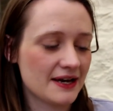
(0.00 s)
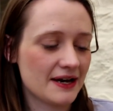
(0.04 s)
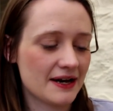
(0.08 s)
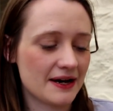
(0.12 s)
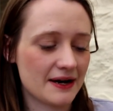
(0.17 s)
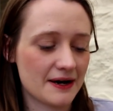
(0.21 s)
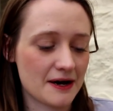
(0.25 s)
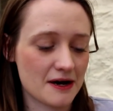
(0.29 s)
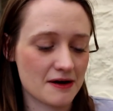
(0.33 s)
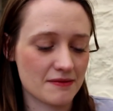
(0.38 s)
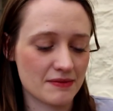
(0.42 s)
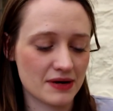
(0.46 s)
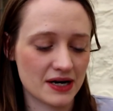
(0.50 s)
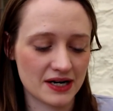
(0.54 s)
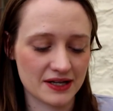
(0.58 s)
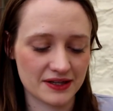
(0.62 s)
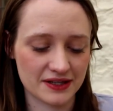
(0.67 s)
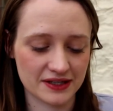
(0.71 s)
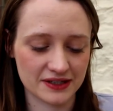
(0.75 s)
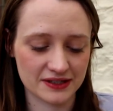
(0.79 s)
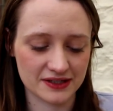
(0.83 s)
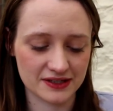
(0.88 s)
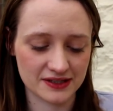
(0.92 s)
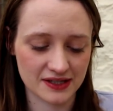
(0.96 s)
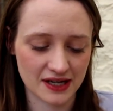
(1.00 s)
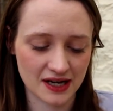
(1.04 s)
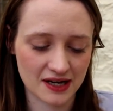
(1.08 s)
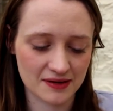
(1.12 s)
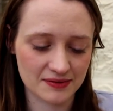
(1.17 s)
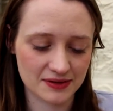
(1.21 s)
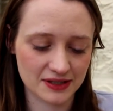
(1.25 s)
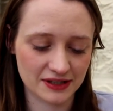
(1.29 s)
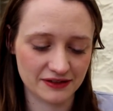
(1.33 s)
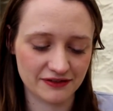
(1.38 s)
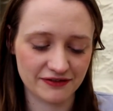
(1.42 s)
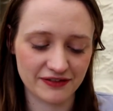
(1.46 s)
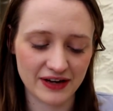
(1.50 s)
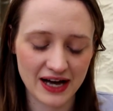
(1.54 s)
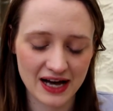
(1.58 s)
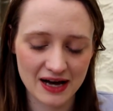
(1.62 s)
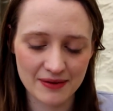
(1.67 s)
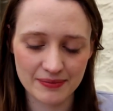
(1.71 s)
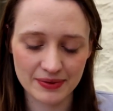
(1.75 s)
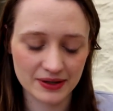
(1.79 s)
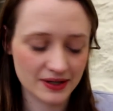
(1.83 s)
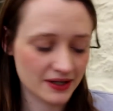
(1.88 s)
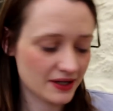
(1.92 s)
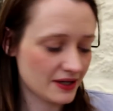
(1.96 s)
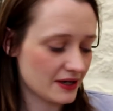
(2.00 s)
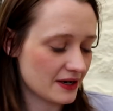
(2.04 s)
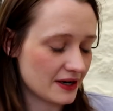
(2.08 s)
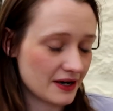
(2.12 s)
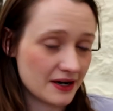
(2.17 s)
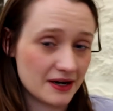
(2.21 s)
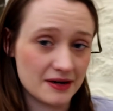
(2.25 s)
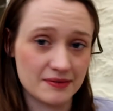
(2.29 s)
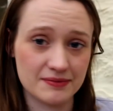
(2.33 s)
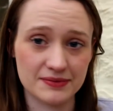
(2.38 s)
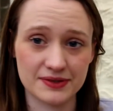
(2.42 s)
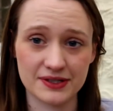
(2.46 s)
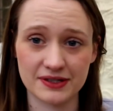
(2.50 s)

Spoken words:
I think she's absolutely fab.